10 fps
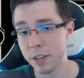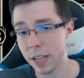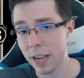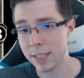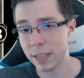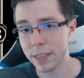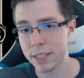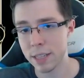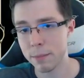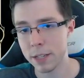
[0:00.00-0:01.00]
guides like this
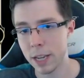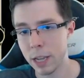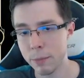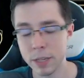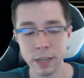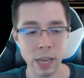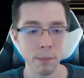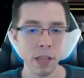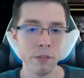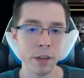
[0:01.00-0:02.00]
sometimes,
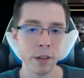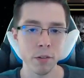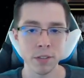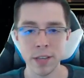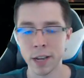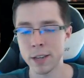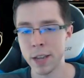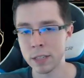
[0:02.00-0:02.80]
gameplay videos, deck techs,